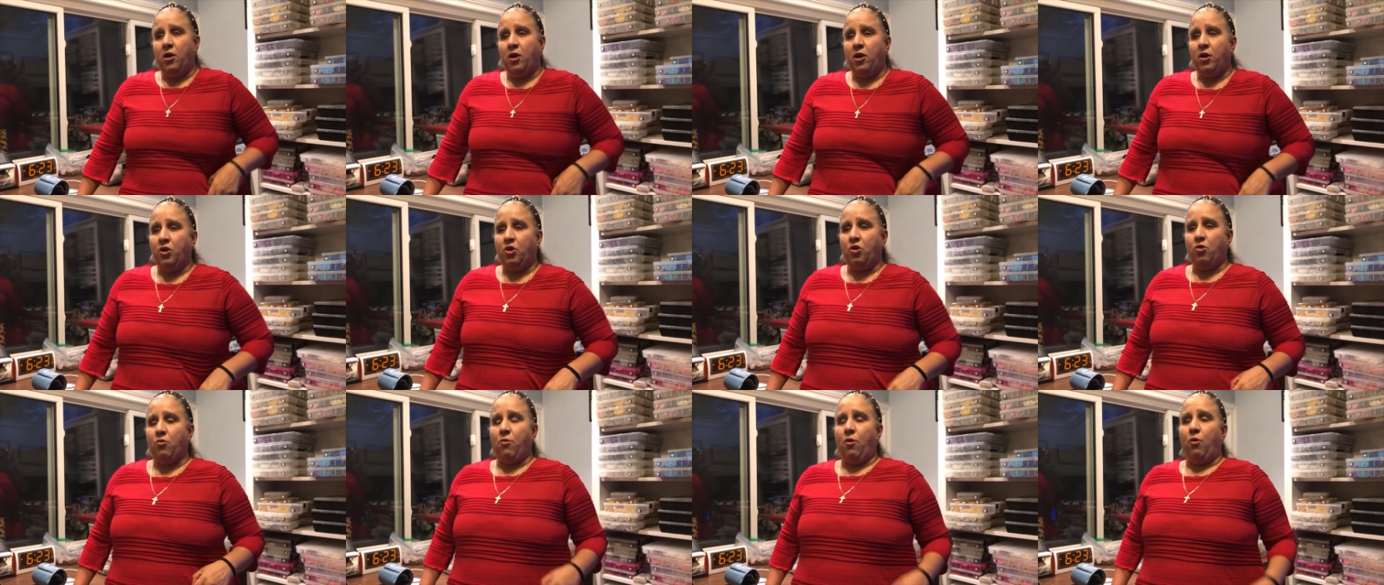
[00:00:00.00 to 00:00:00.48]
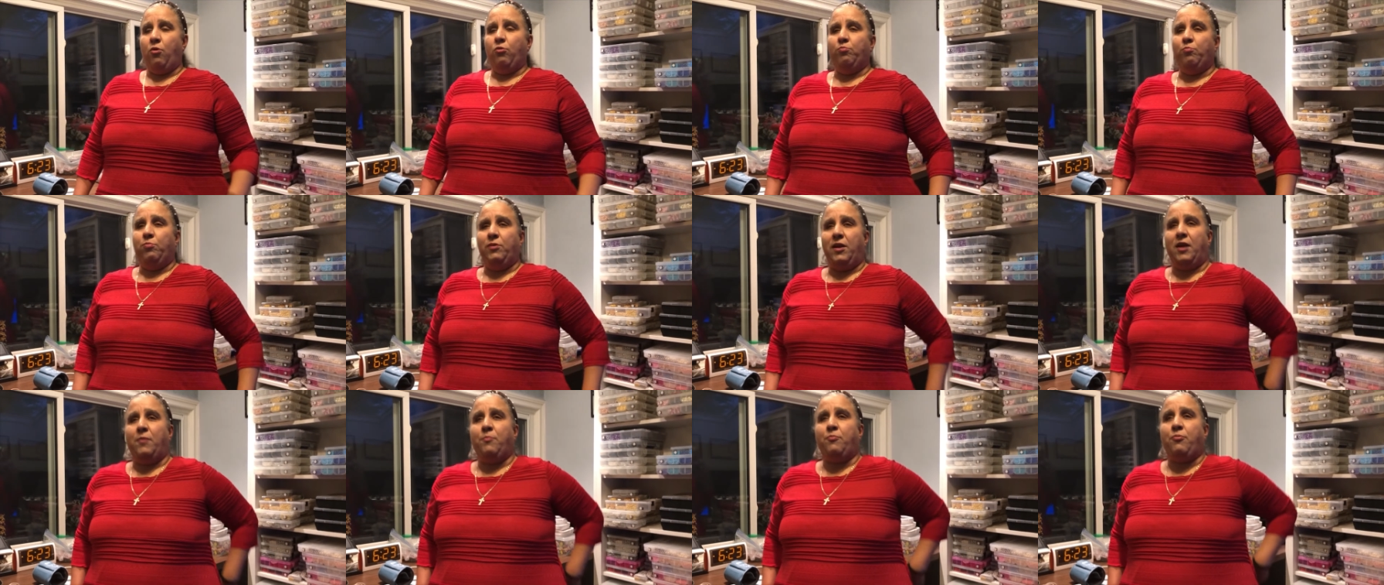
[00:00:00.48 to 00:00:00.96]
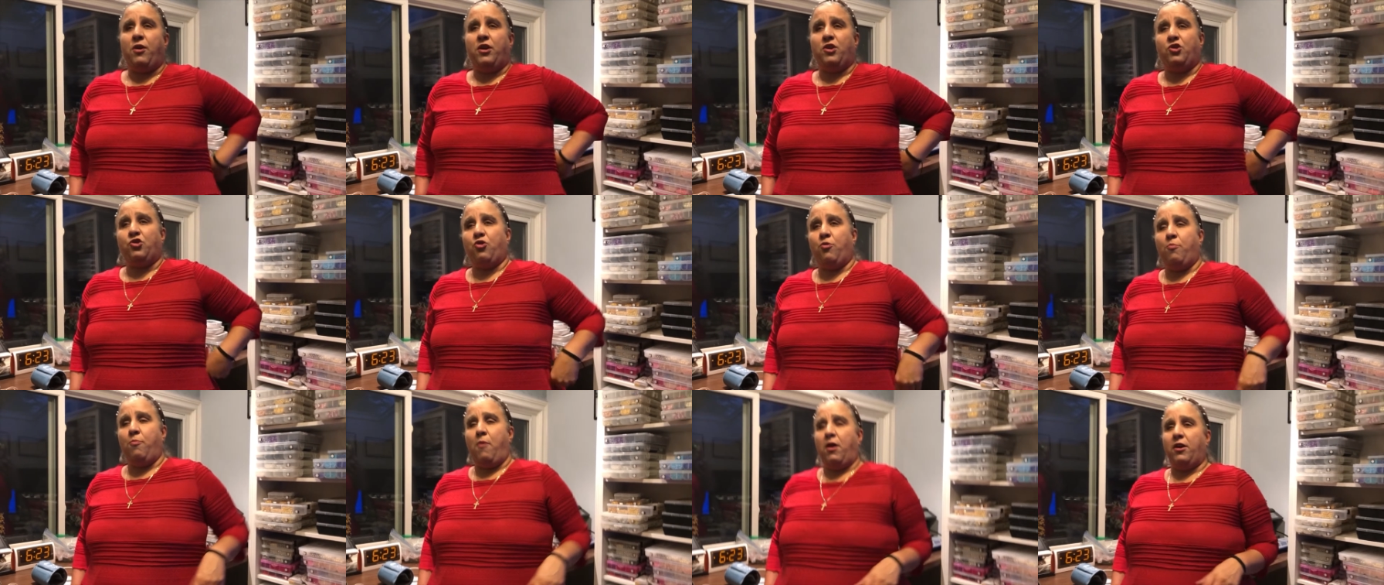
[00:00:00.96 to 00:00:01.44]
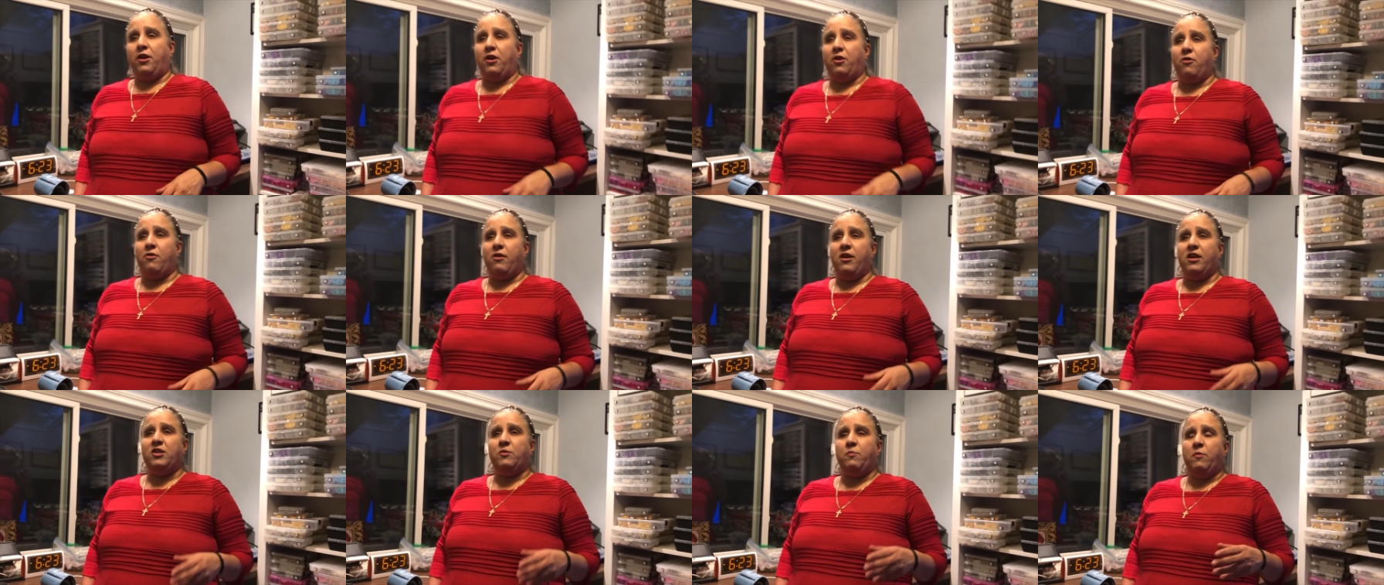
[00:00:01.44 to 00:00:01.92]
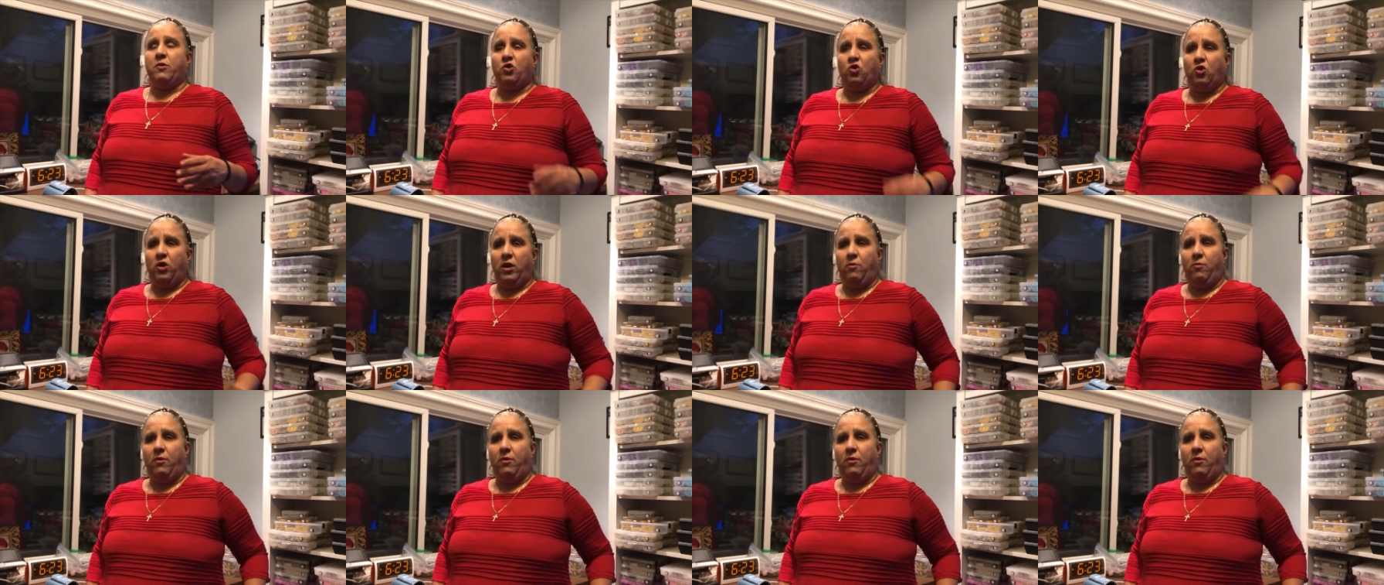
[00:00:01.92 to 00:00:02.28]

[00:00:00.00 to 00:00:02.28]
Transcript: your own blood pressure monitor, especially